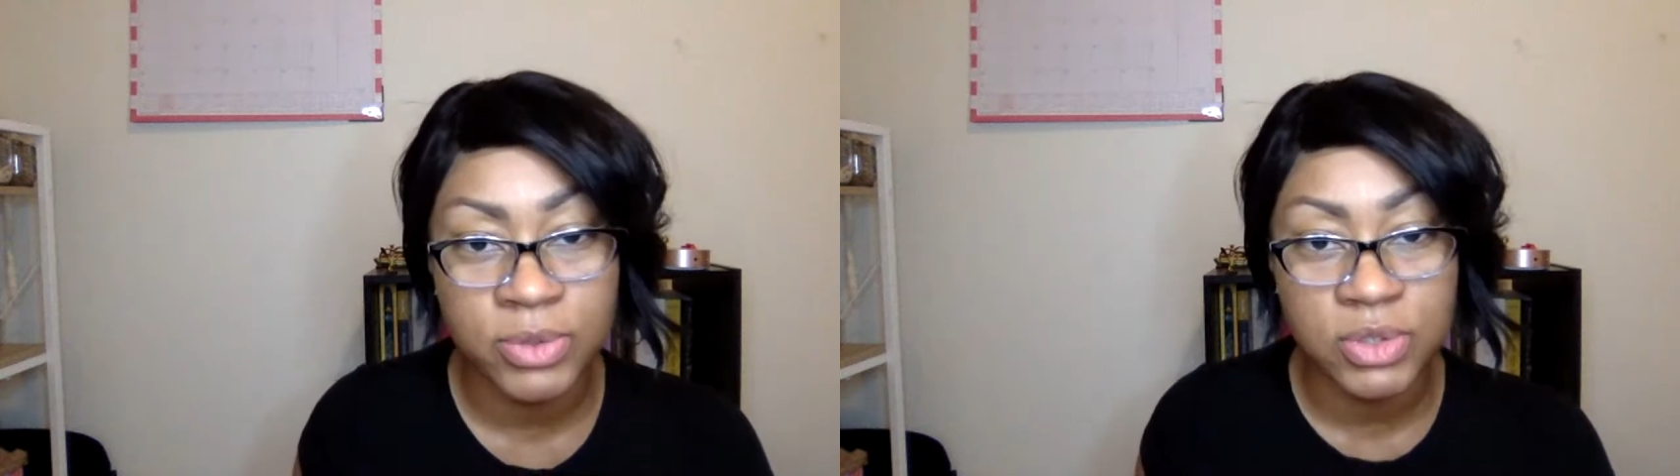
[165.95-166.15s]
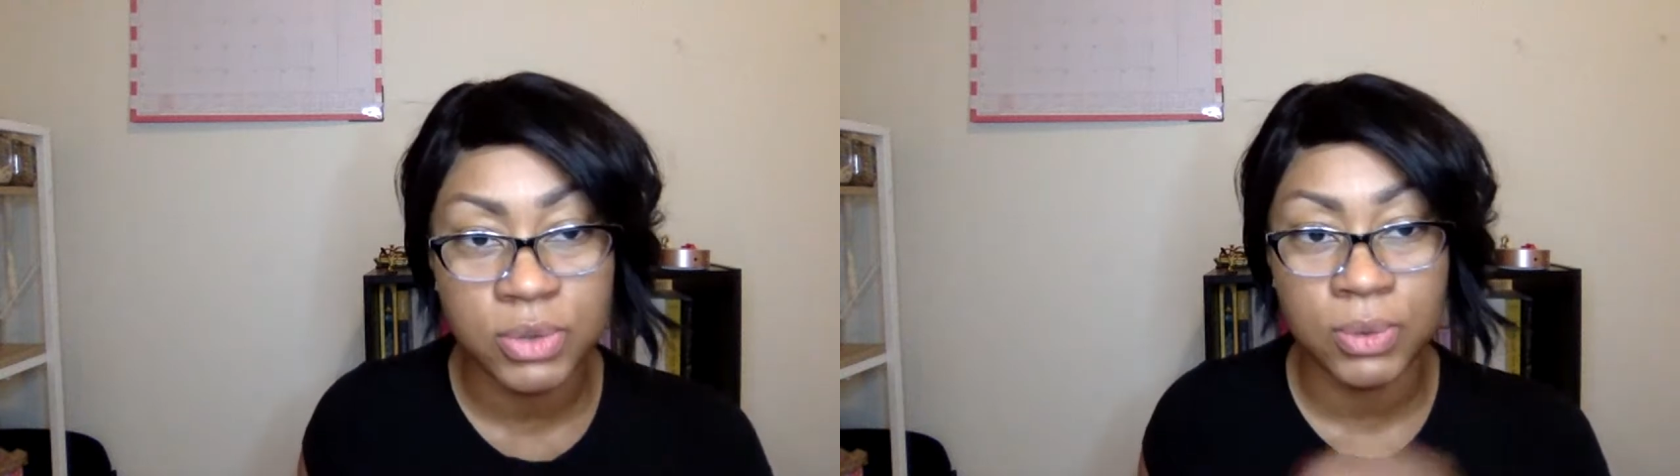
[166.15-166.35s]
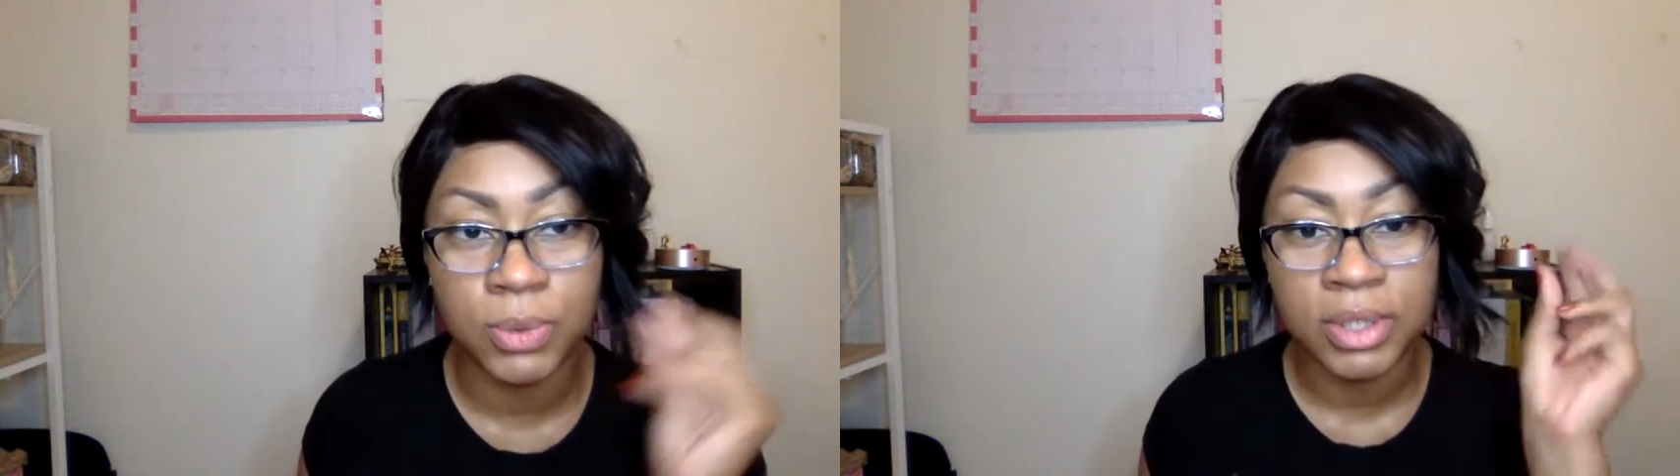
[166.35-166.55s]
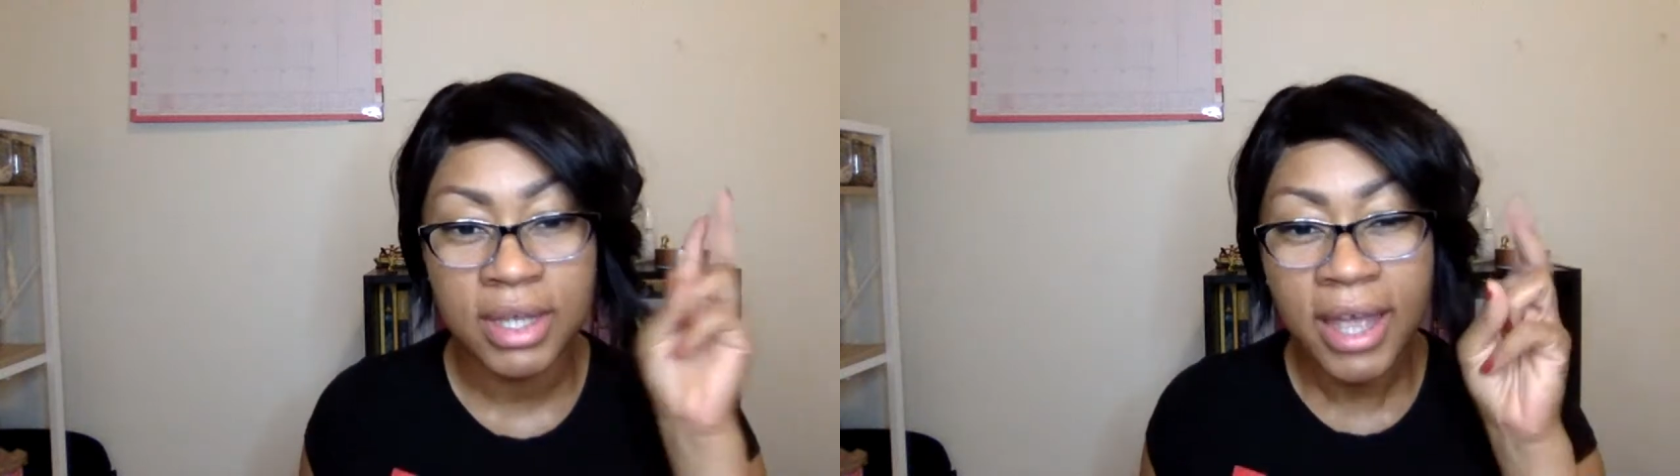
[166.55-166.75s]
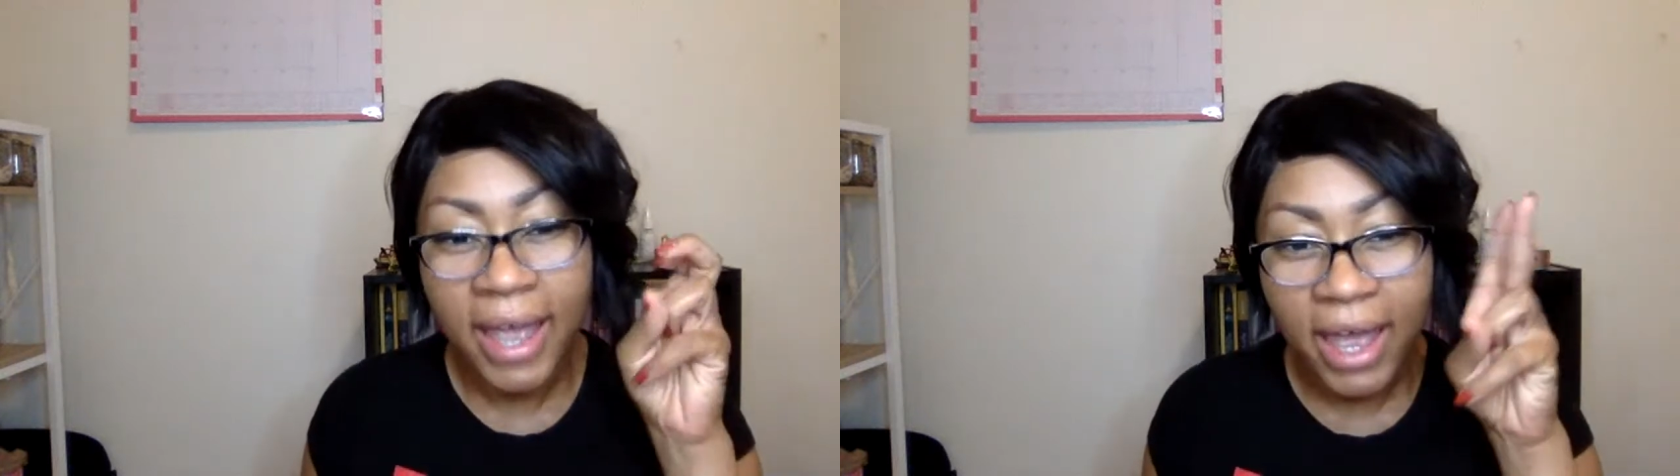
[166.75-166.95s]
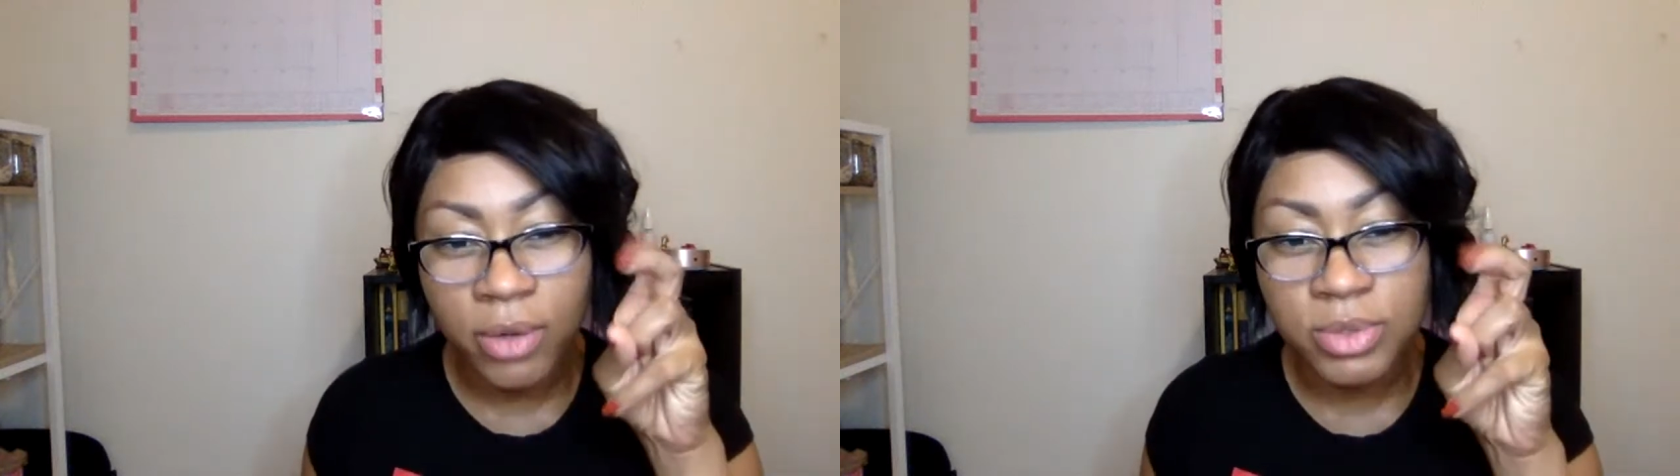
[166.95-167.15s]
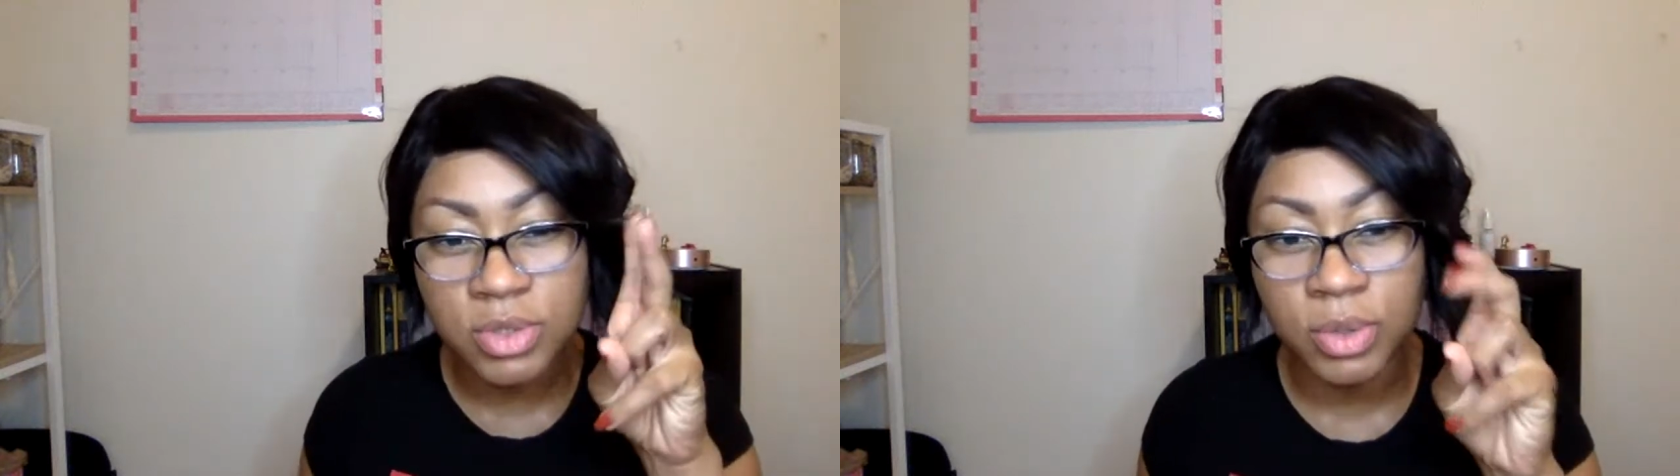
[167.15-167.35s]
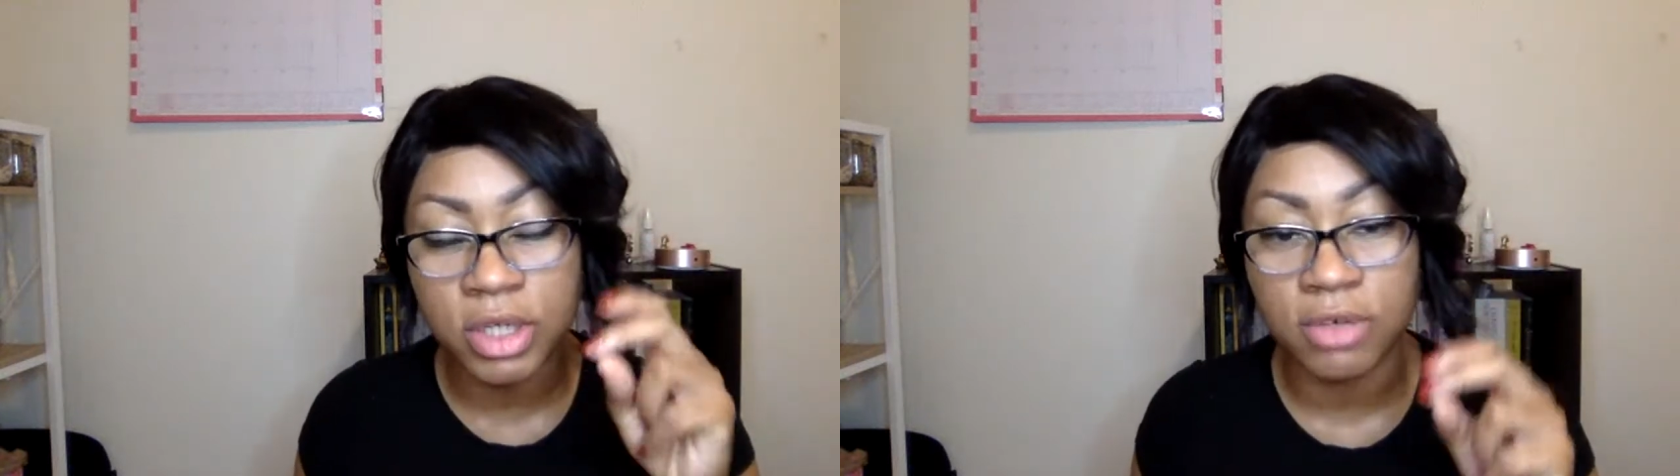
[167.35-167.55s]
to
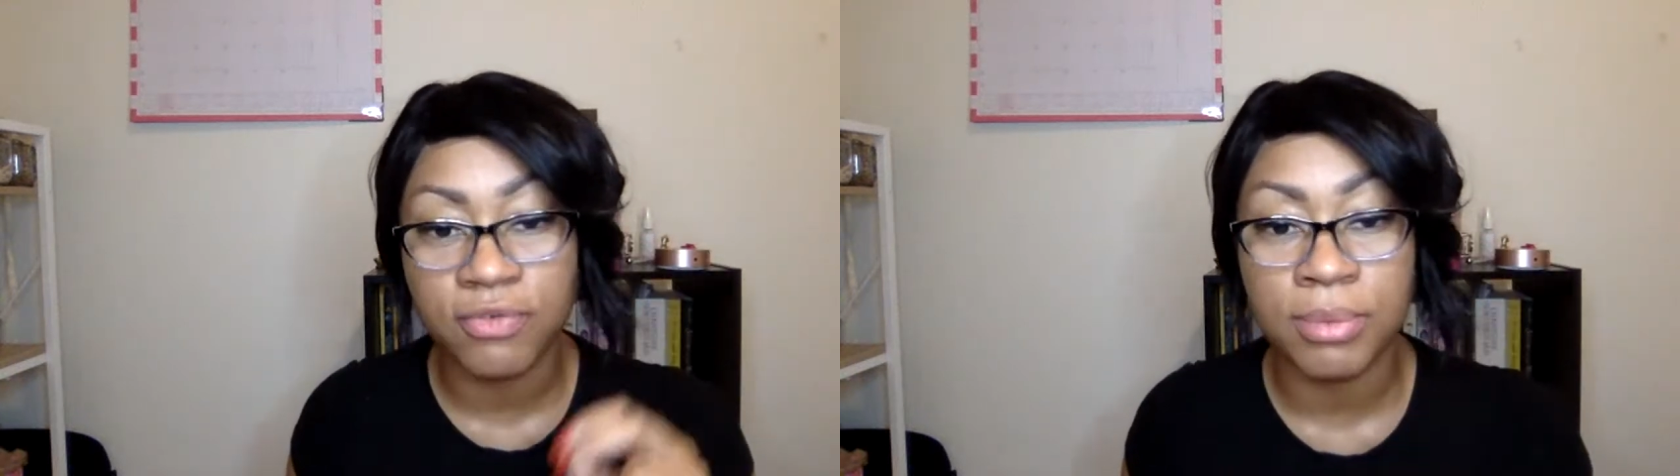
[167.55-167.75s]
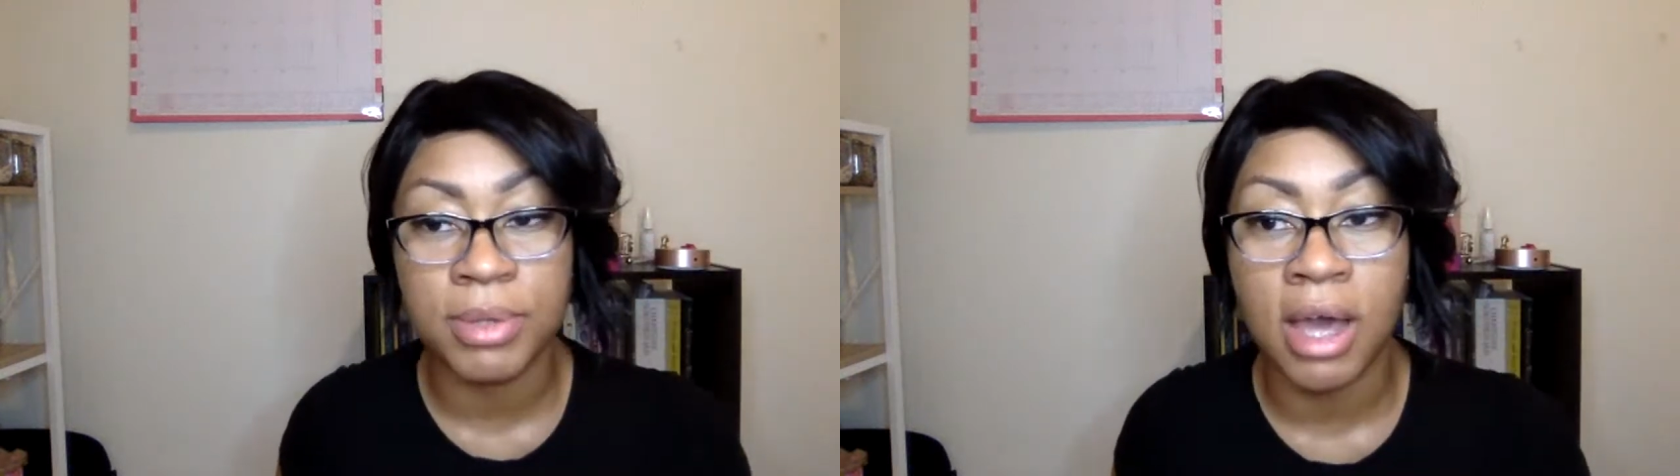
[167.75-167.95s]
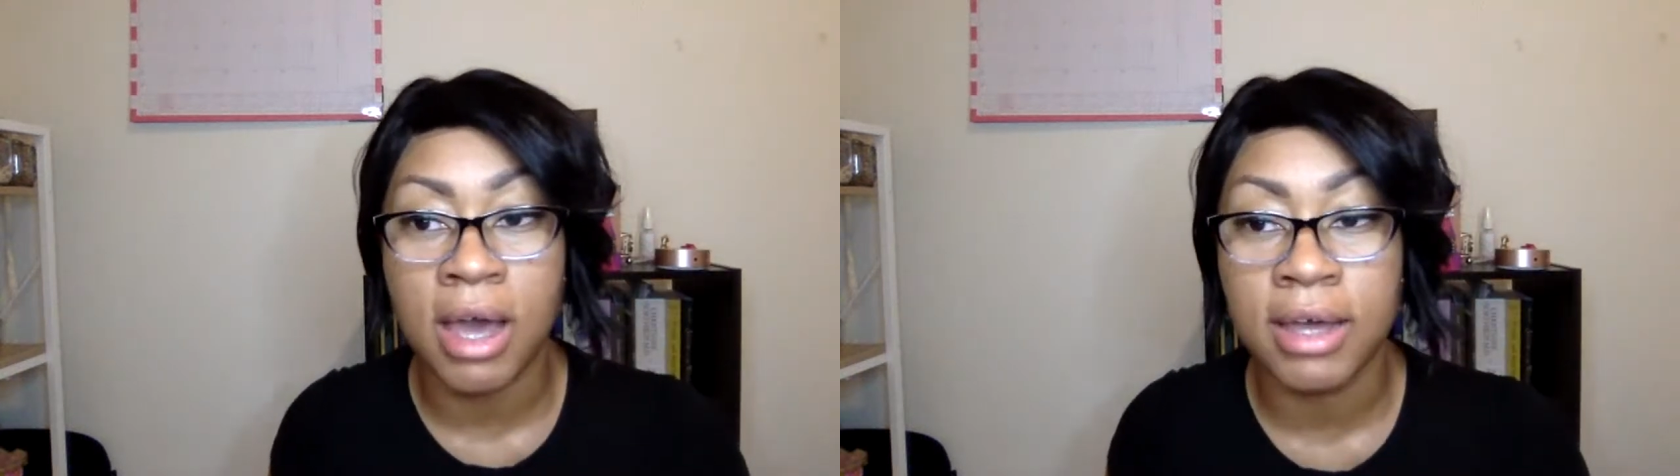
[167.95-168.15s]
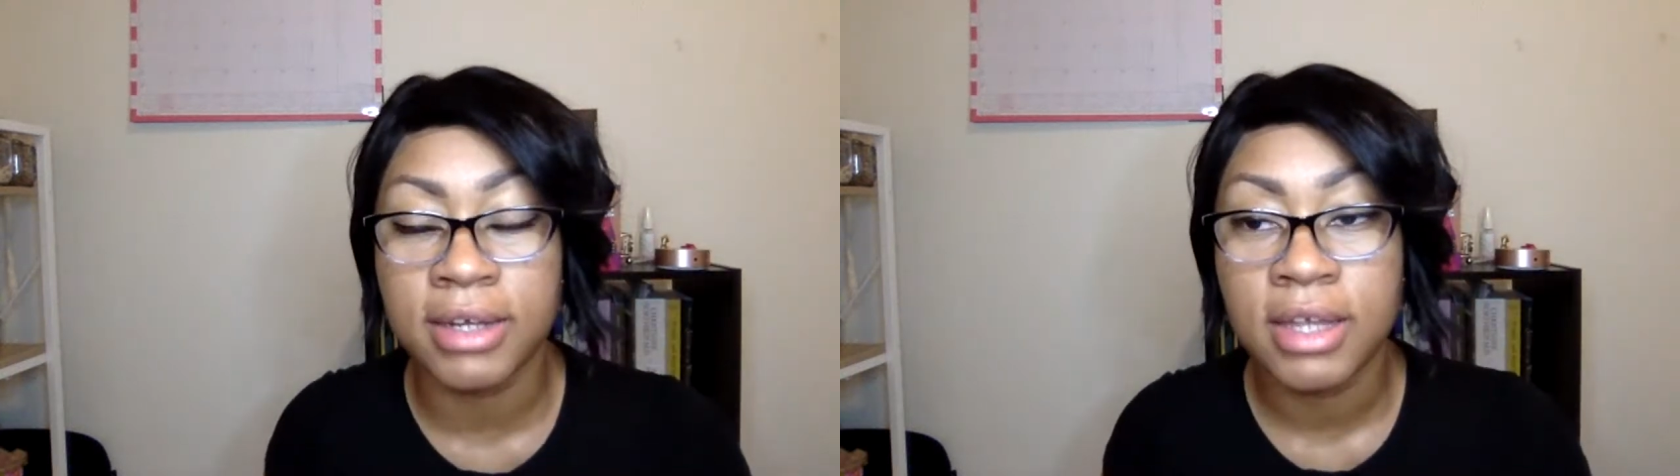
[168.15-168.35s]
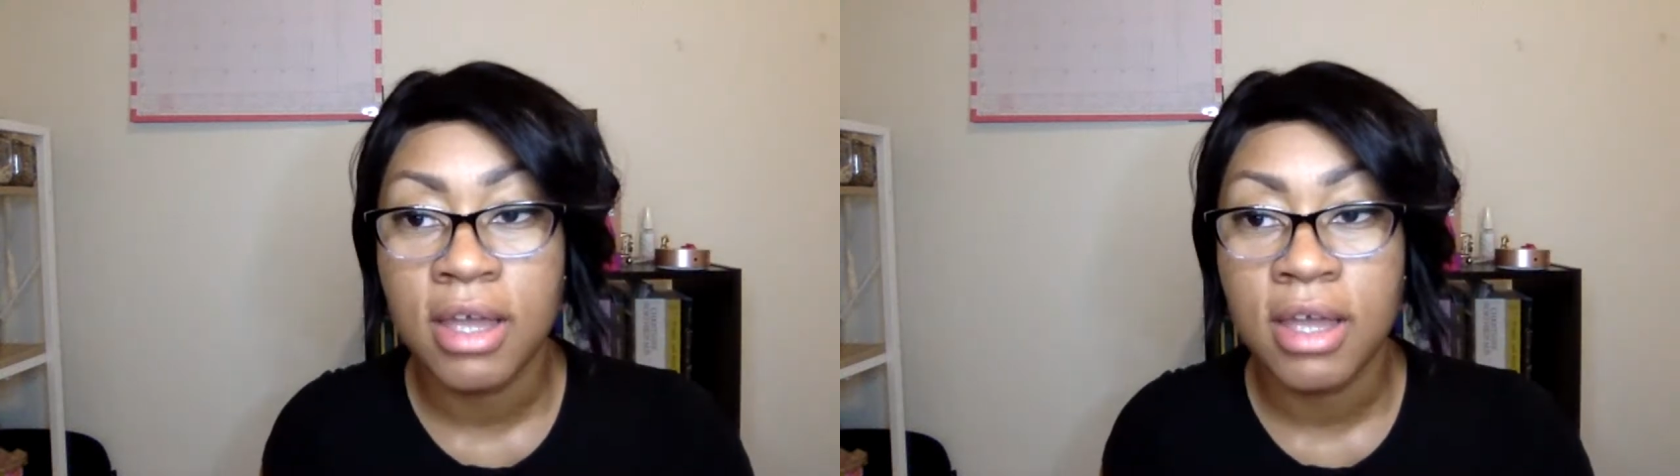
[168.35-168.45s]
hear from God.